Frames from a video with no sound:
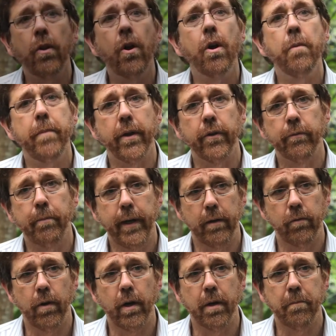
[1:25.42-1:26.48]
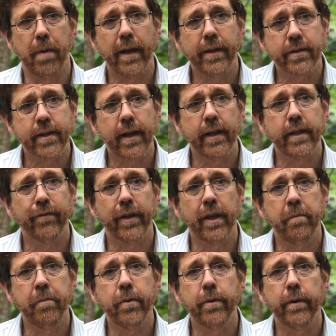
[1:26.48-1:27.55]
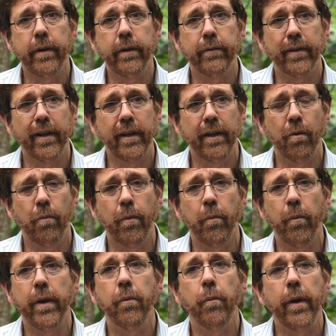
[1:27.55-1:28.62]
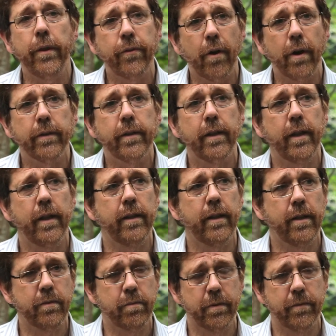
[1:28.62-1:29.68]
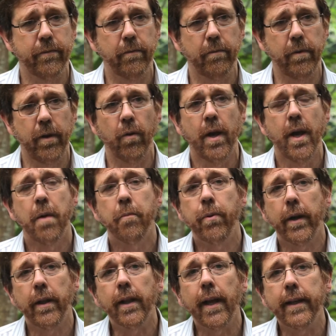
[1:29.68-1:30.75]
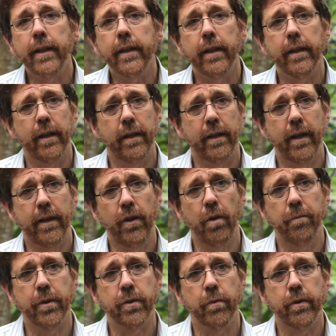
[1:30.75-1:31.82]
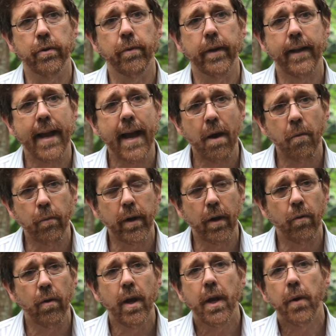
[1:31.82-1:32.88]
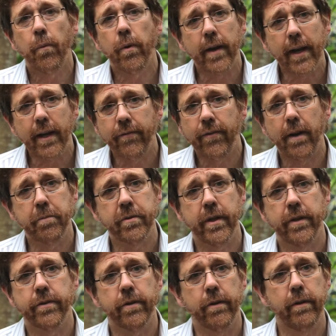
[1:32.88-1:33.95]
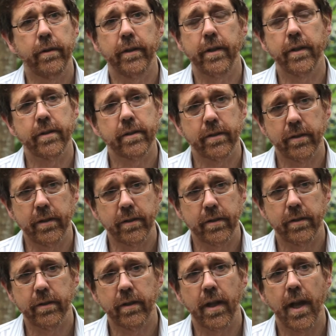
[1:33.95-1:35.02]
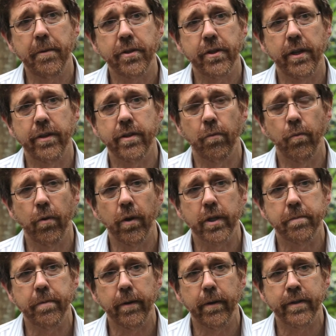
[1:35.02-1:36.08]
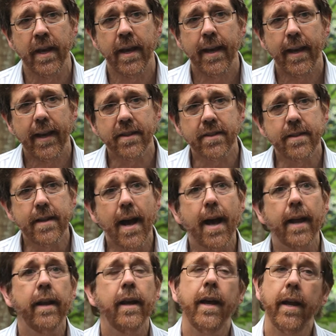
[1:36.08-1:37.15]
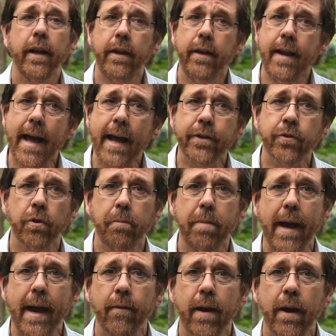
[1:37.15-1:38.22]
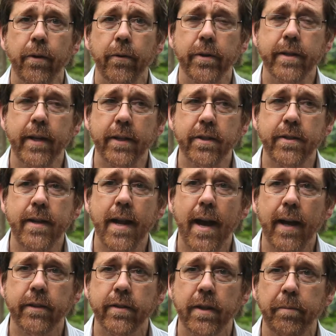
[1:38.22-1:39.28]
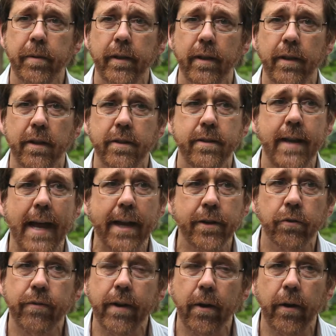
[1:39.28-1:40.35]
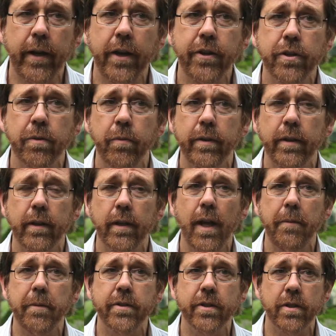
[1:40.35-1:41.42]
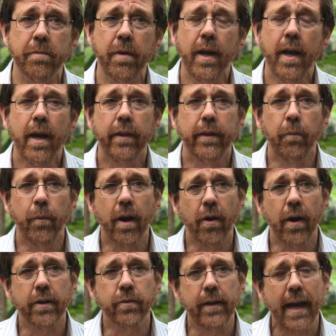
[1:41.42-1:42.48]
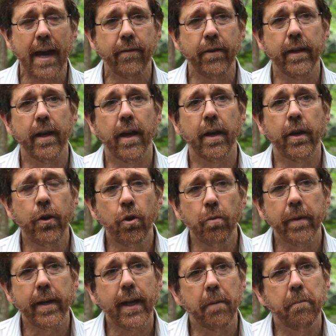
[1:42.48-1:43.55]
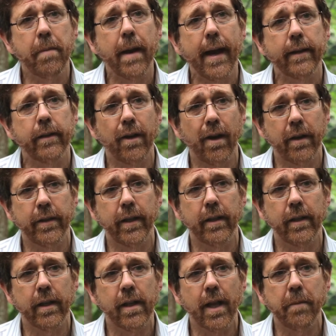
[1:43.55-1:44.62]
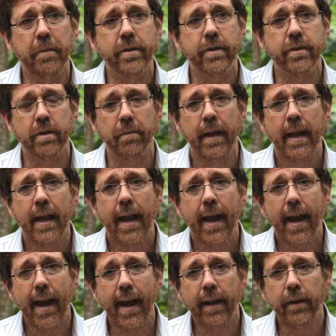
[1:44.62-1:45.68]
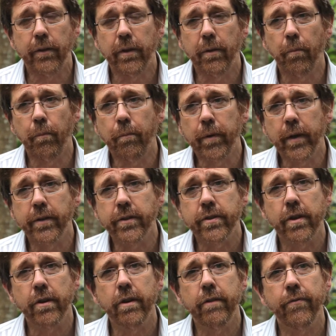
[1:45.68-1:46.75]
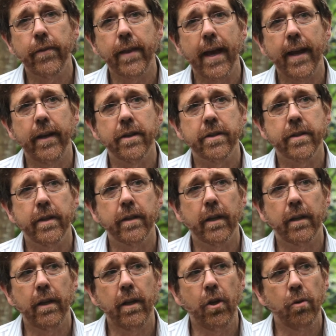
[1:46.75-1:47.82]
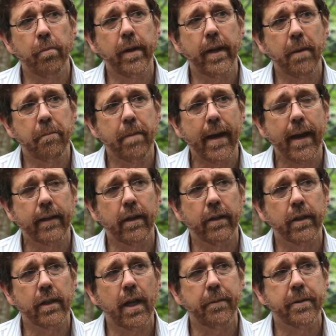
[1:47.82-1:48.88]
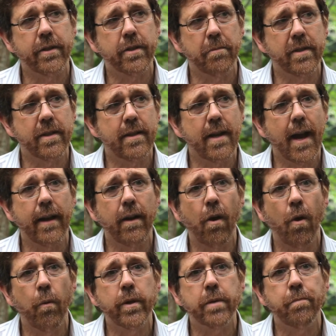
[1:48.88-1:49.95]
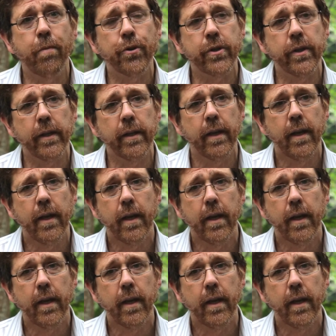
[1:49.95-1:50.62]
alarm bells being rung by the scientific community saying, you know, we, we thought that, that this was, you know, pretty likely that, that, that humans were doing it. Now, you know, we're 95% certain that this, this climate change that we're experiencing is not natural background or it's, it's not something that, that's natural variation within the climate system, that we are actually having a human impact on the, the climate system. And the concern for that is that the human impact on the climate system is not always pushing